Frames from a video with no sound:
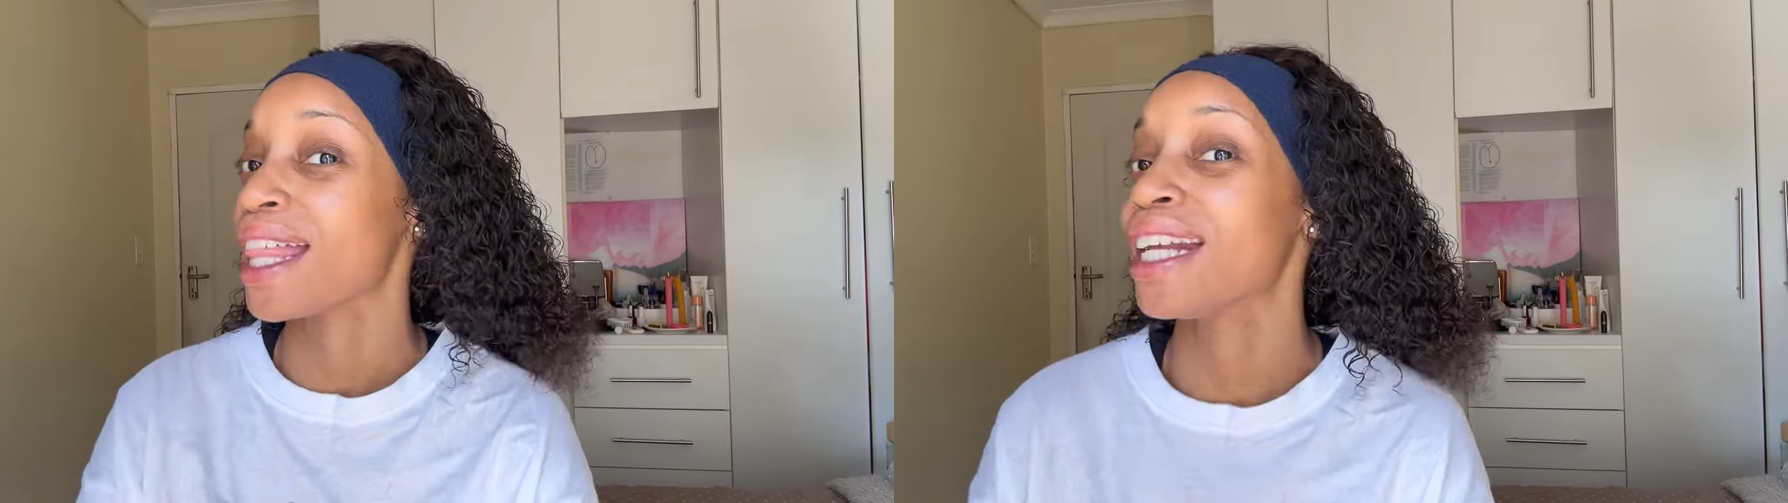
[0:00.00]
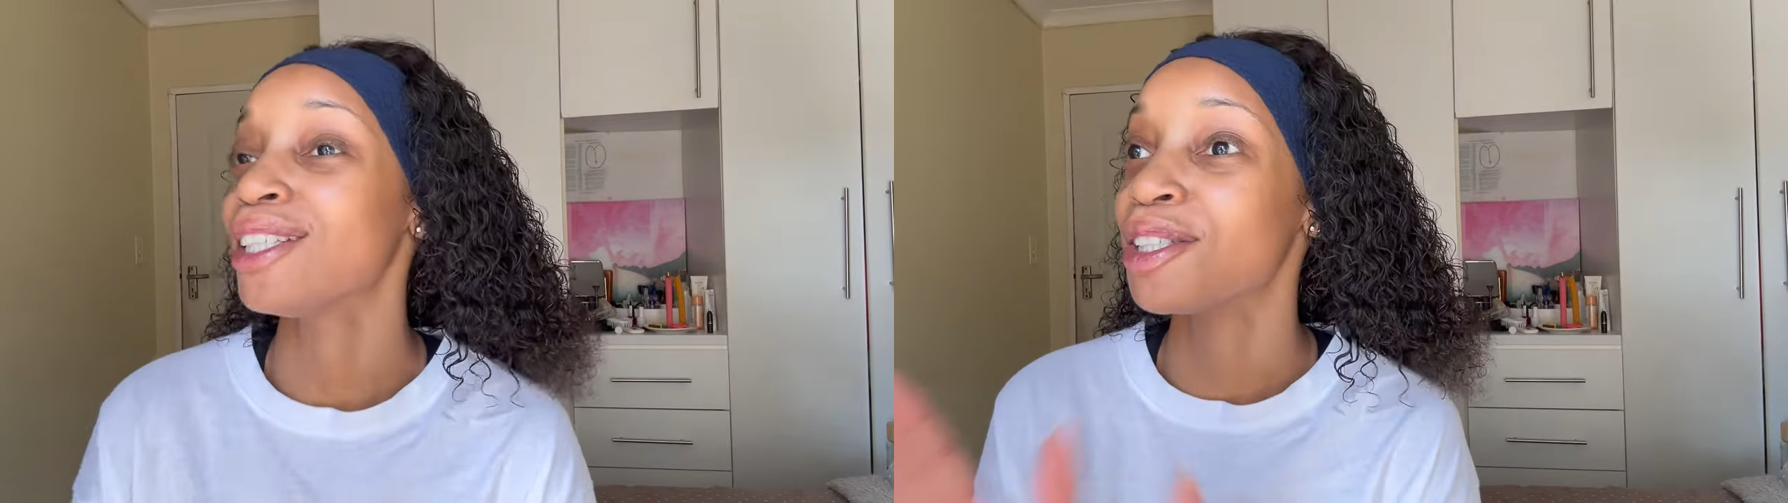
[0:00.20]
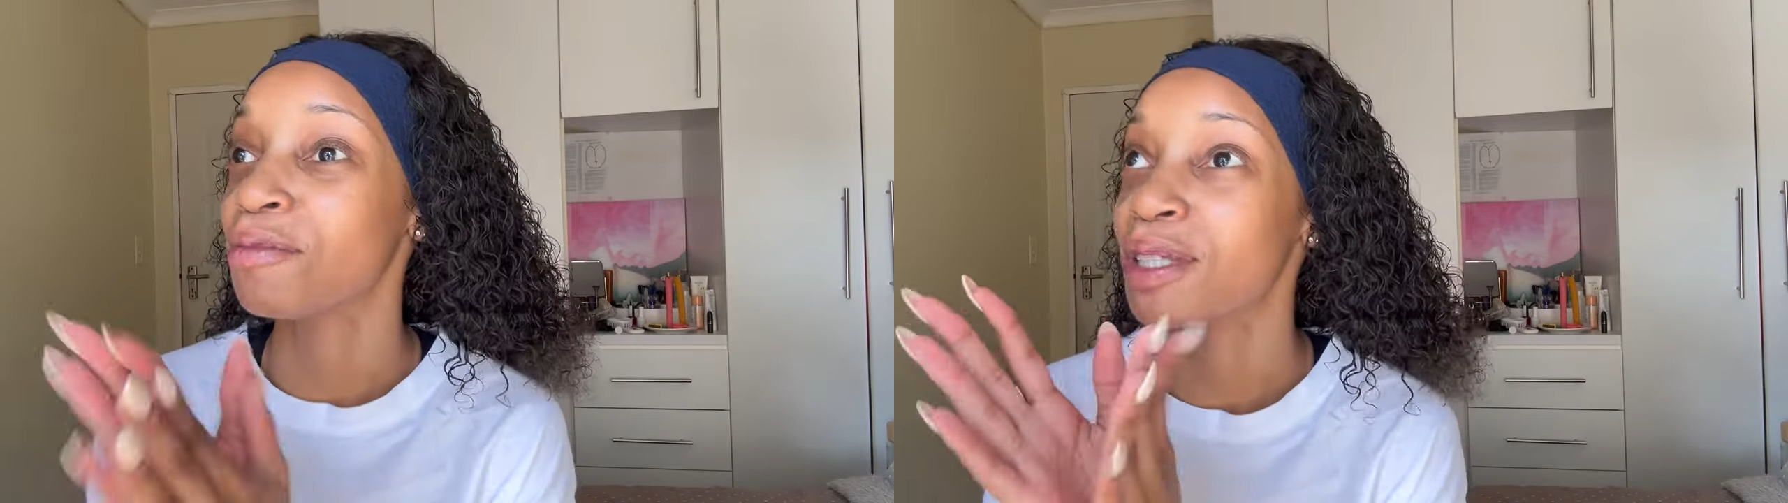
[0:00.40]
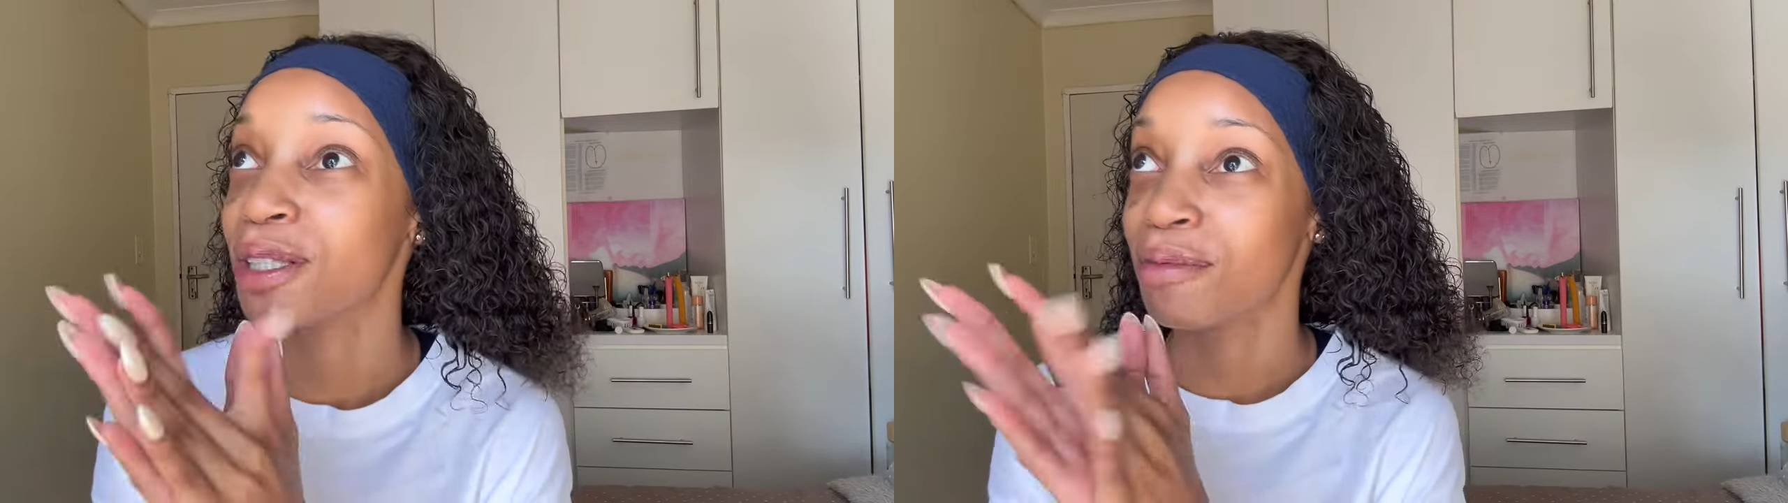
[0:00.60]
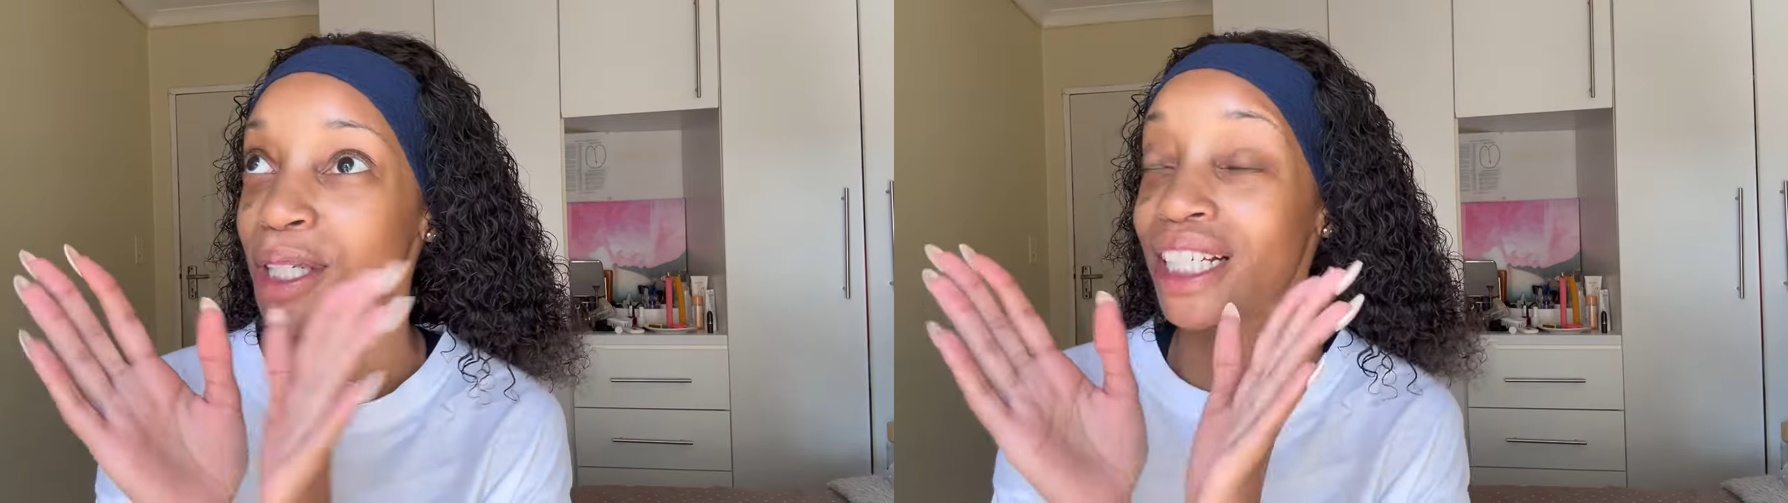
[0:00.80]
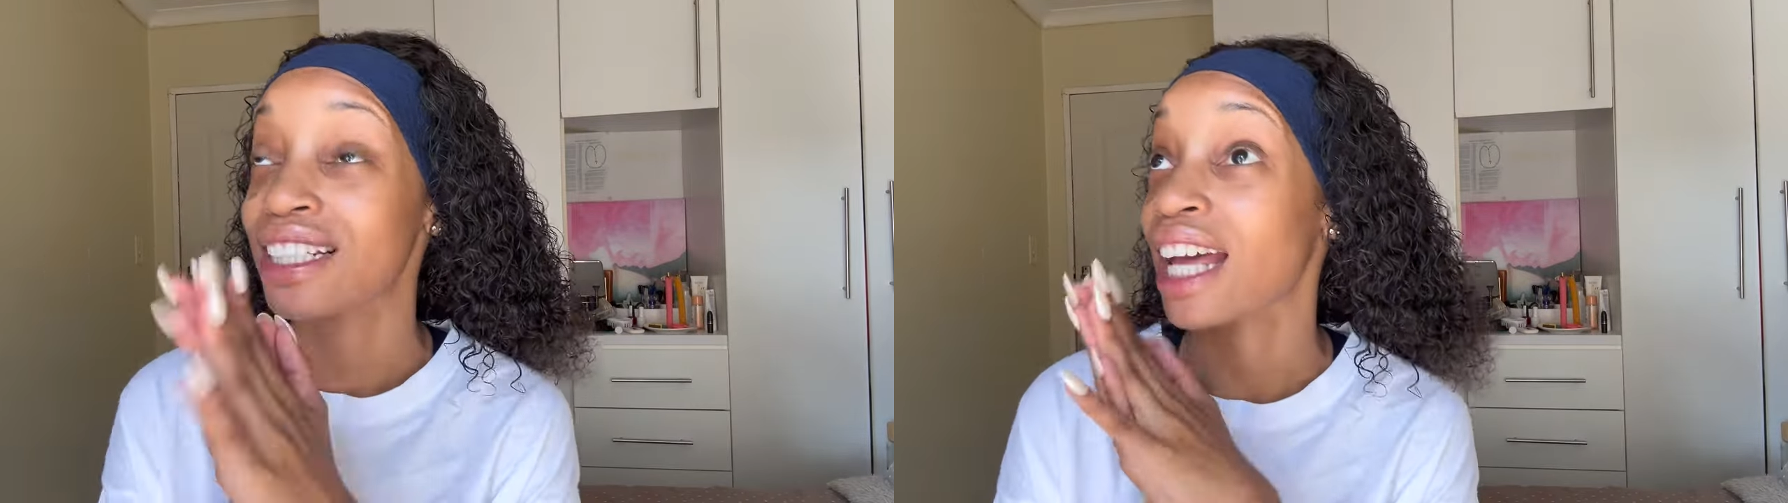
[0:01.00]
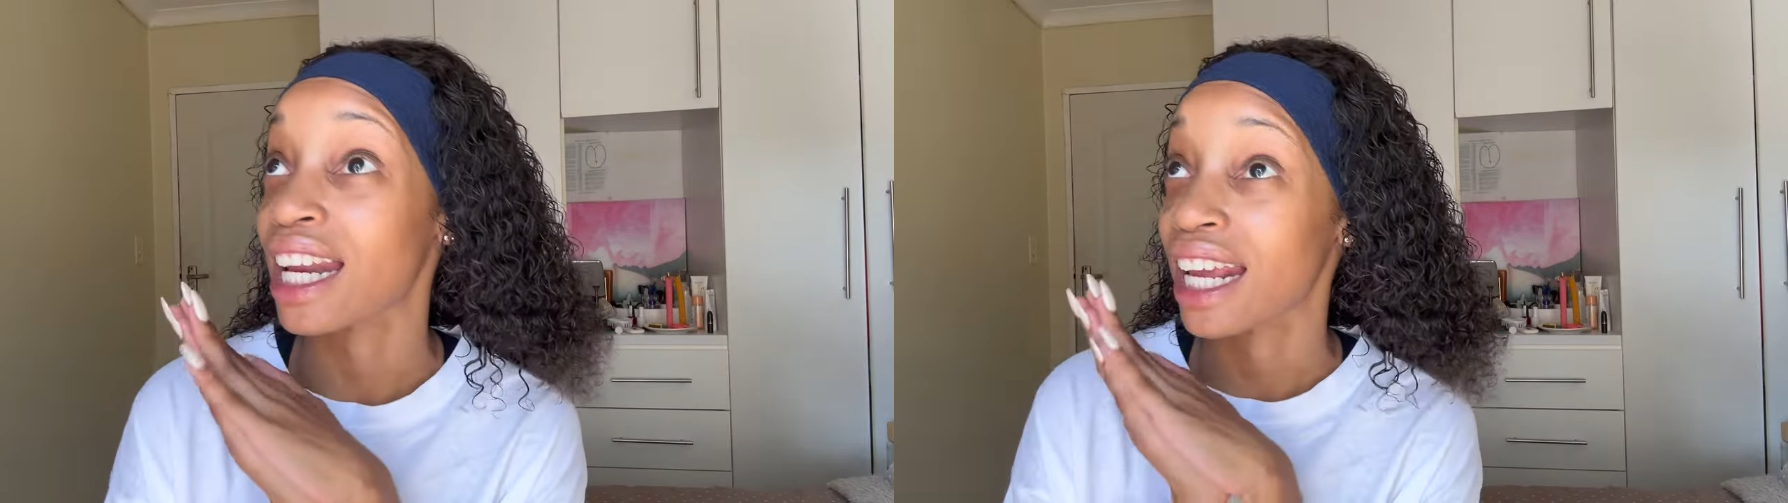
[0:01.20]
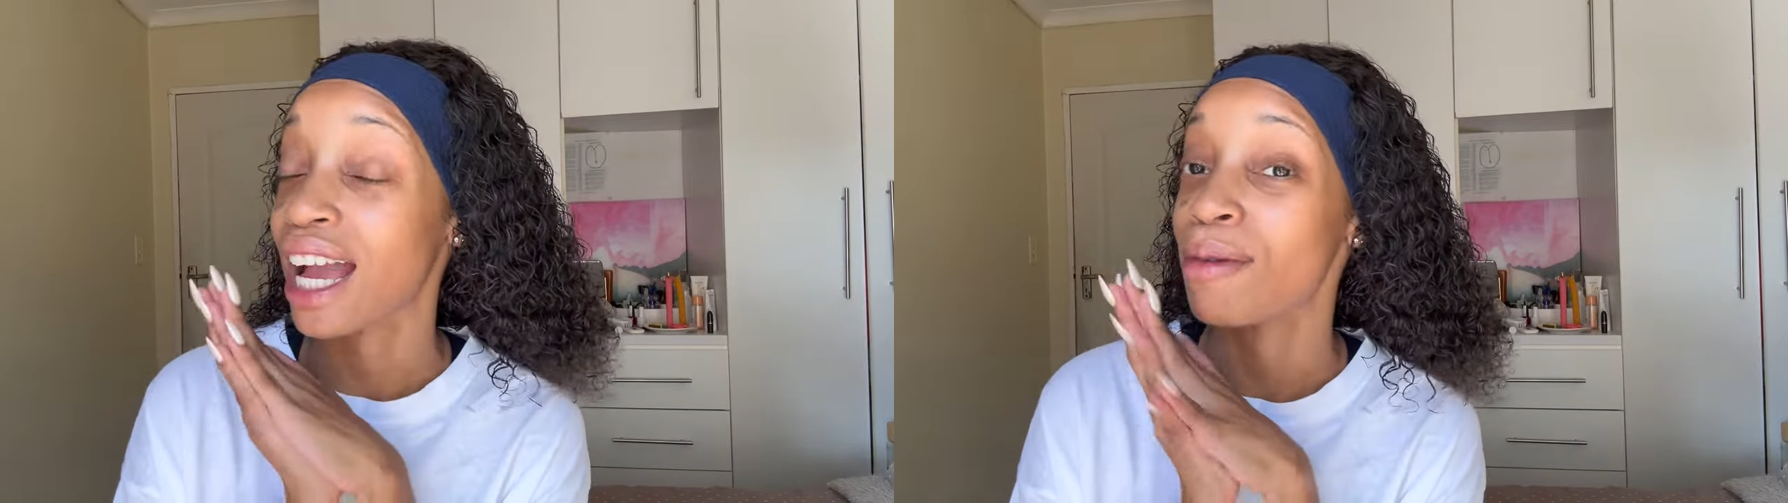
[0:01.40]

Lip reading: that is super, super exciting.